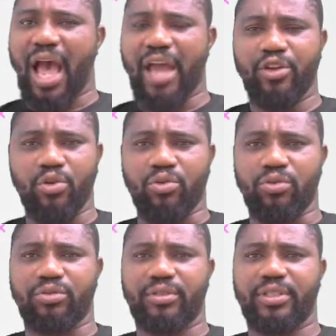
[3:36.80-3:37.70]
And you
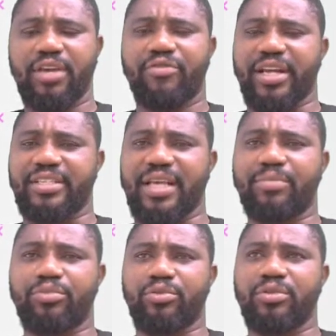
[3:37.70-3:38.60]
know, take for
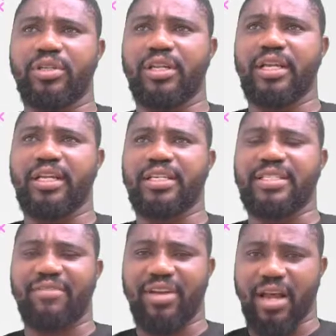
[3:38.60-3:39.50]
example, in the
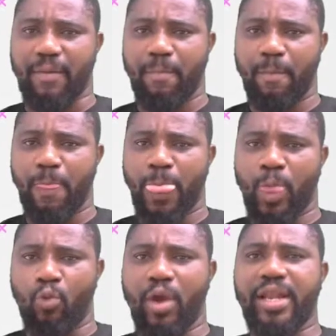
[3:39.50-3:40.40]
savannah,
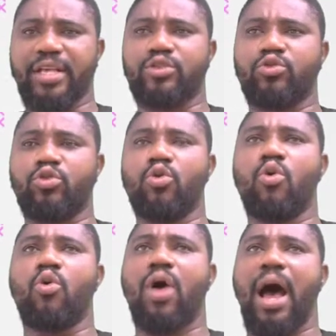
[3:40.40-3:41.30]
where there is
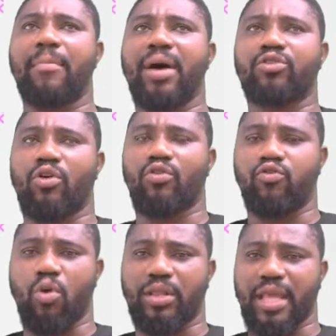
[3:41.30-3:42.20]
low amount of
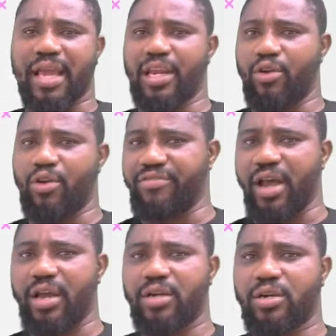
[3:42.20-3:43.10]
water in the
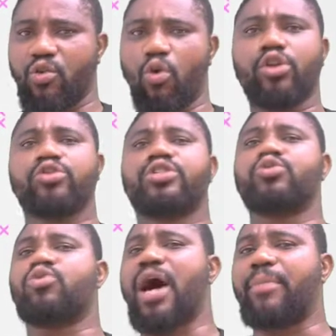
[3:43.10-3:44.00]
river, what do you
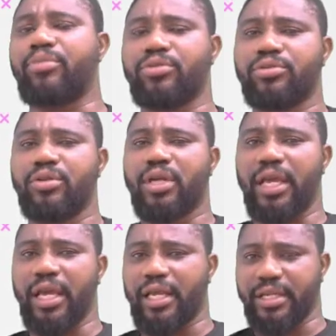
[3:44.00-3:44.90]
think will happen
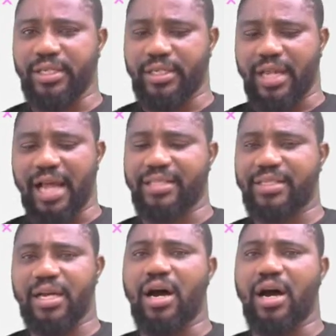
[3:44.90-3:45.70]
in that